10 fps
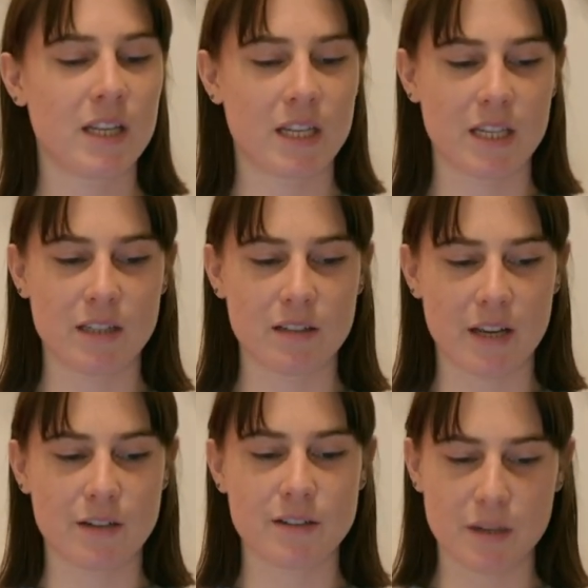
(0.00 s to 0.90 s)
in the
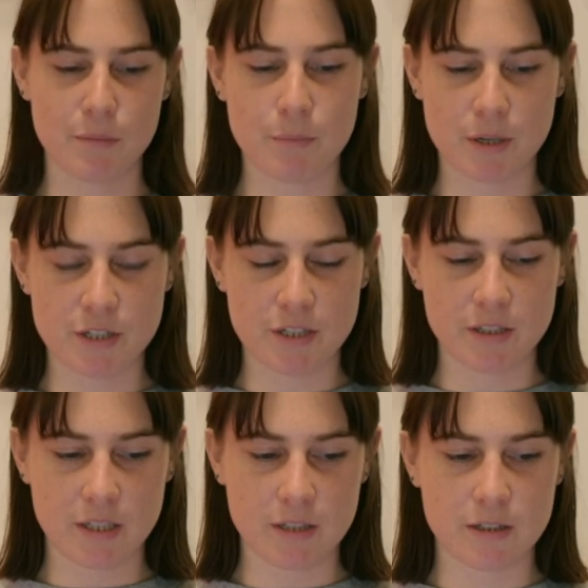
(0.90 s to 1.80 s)
entertainment budget
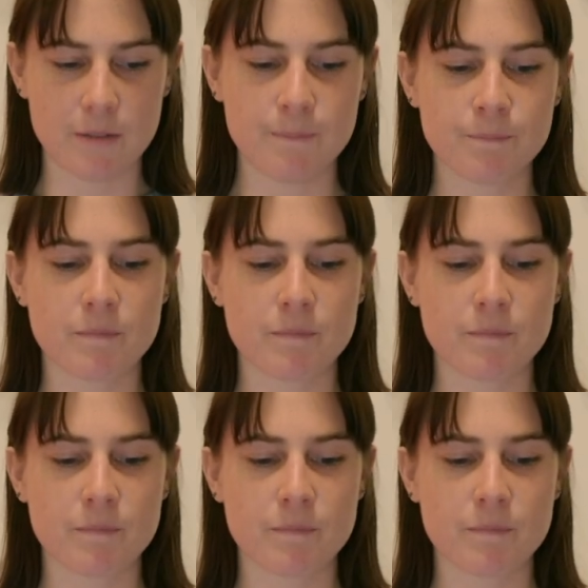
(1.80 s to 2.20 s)
here,